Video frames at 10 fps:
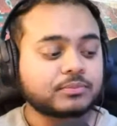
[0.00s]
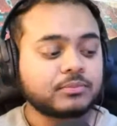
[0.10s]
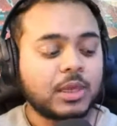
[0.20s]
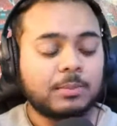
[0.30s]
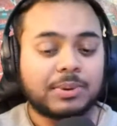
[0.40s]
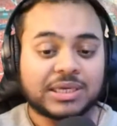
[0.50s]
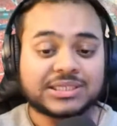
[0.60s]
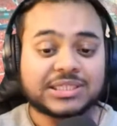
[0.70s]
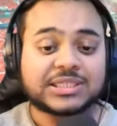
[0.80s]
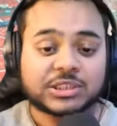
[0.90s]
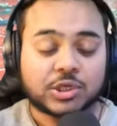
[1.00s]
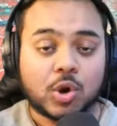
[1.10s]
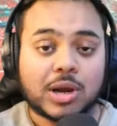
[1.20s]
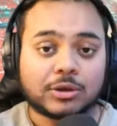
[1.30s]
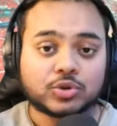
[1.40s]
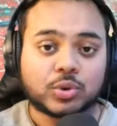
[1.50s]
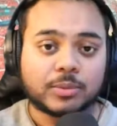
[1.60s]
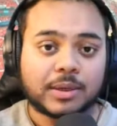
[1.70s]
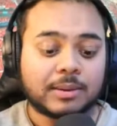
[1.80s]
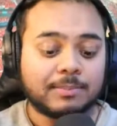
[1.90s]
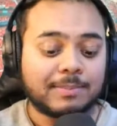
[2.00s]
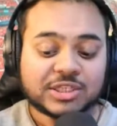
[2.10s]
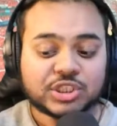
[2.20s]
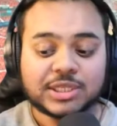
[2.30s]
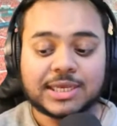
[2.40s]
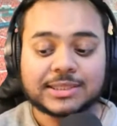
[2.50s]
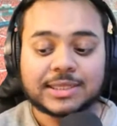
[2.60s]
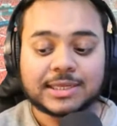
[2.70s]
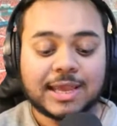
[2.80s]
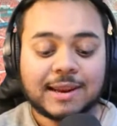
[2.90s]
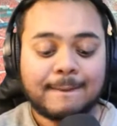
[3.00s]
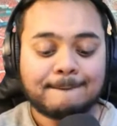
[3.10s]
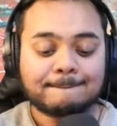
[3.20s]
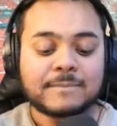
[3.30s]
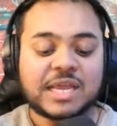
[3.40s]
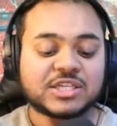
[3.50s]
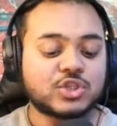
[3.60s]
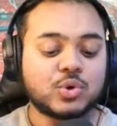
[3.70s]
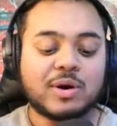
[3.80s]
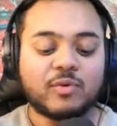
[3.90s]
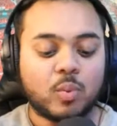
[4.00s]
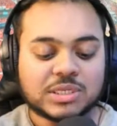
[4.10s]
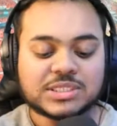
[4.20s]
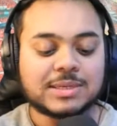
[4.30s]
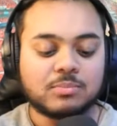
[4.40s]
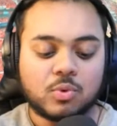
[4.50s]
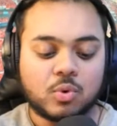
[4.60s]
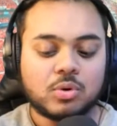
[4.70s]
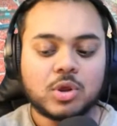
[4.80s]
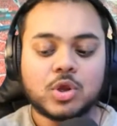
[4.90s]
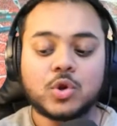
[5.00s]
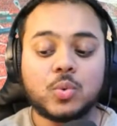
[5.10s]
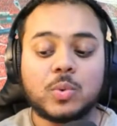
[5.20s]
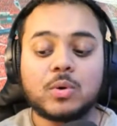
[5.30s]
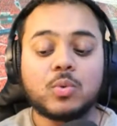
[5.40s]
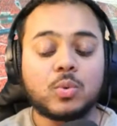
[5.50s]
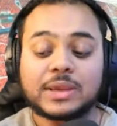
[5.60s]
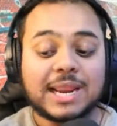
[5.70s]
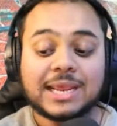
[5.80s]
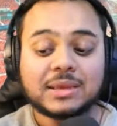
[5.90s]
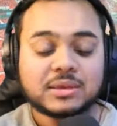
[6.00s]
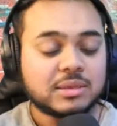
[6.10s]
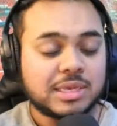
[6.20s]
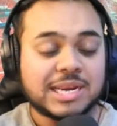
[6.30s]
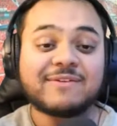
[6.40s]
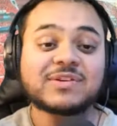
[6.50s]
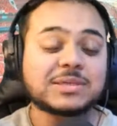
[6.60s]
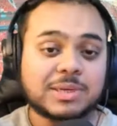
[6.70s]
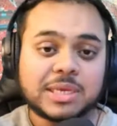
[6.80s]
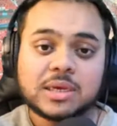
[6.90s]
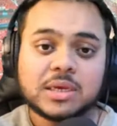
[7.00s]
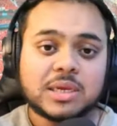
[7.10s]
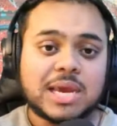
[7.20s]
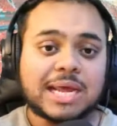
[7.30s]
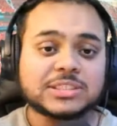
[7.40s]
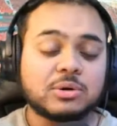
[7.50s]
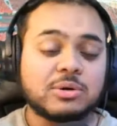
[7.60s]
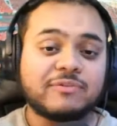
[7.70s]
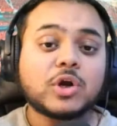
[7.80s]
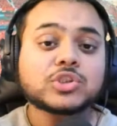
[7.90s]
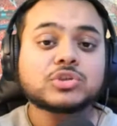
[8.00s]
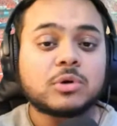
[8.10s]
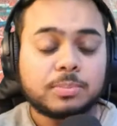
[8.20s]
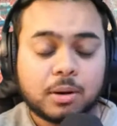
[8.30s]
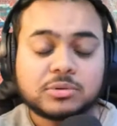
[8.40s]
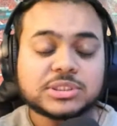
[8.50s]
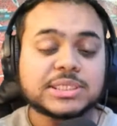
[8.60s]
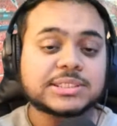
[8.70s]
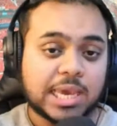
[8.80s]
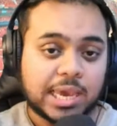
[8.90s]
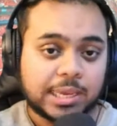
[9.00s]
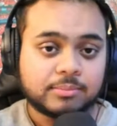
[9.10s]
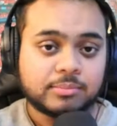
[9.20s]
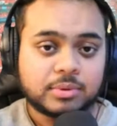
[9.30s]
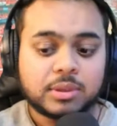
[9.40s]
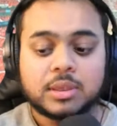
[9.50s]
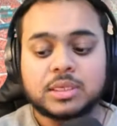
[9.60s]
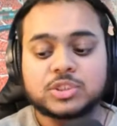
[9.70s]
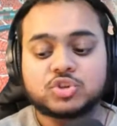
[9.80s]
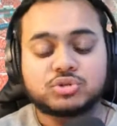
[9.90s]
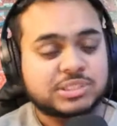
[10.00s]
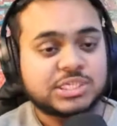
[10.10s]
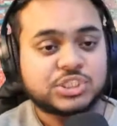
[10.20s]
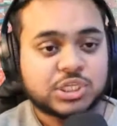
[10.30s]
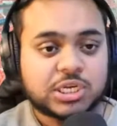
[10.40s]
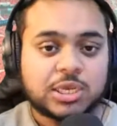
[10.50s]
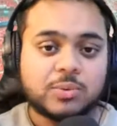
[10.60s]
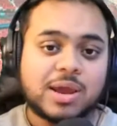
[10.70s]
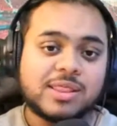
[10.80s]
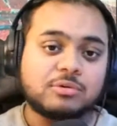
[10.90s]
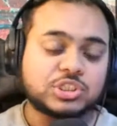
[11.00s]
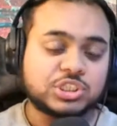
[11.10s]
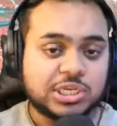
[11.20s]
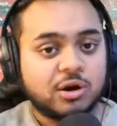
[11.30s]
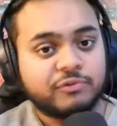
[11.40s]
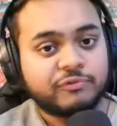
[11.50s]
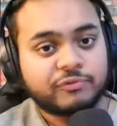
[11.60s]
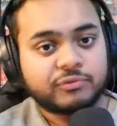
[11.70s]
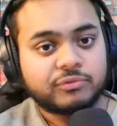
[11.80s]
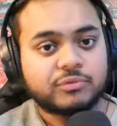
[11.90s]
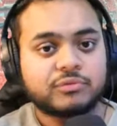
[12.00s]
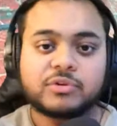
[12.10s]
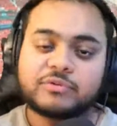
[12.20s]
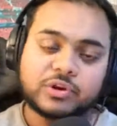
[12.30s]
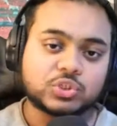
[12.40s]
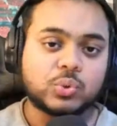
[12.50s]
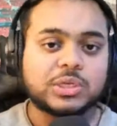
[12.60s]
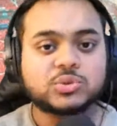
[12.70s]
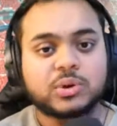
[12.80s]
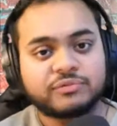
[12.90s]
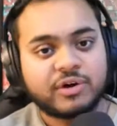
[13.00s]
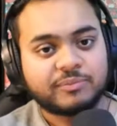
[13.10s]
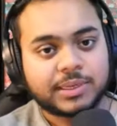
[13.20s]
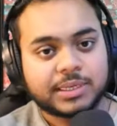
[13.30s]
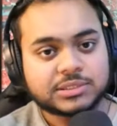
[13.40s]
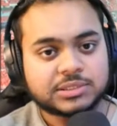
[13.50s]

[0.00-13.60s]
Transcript: because this is a knockout tournament match at the end of the day. It's whoever wants it more who will get it inevitably. And so if Arsenal approach this game strategically, where they will sit off for the first 20-25 minutes,